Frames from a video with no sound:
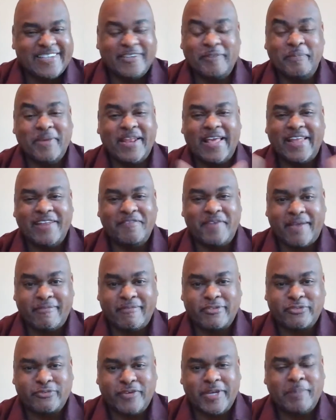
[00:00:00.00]
you may not even have
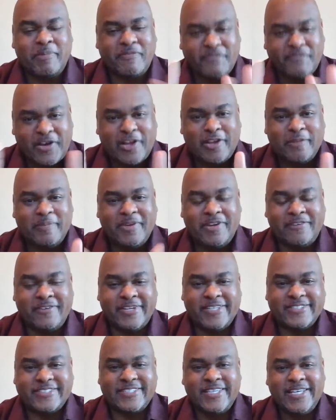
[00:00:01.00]
a twin, but follow me on
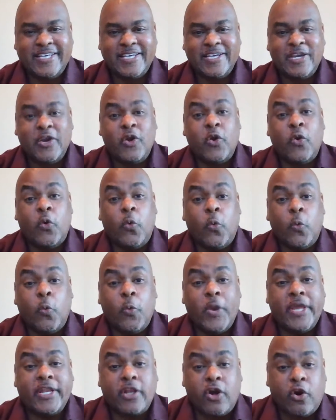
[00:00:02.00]
this,
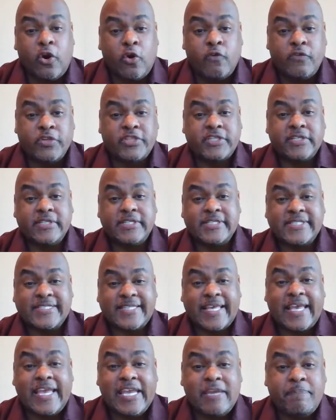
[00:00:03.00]
went over to the
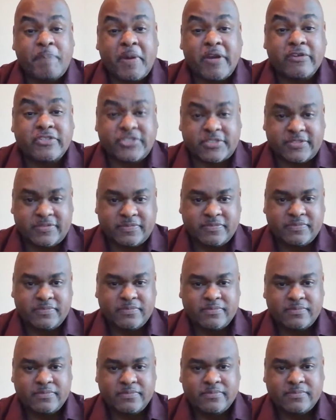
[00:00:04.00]
same person.
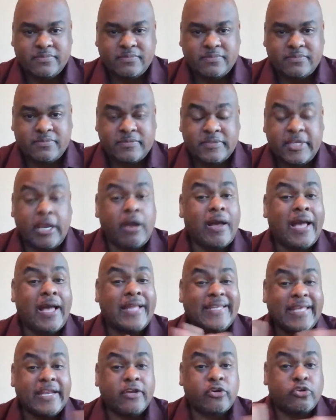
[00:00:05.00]
Y'all
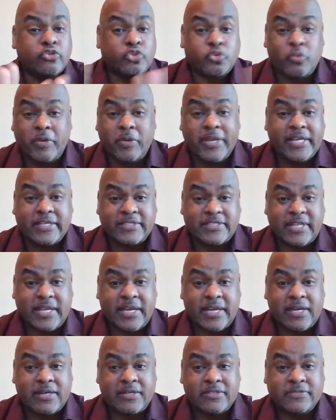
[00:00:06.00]
identical twins
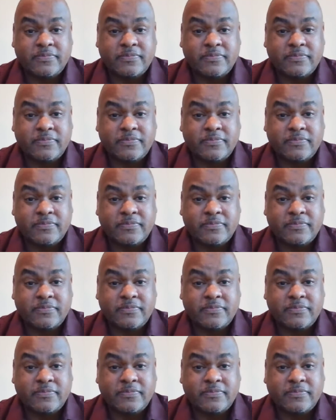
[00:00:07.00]
now.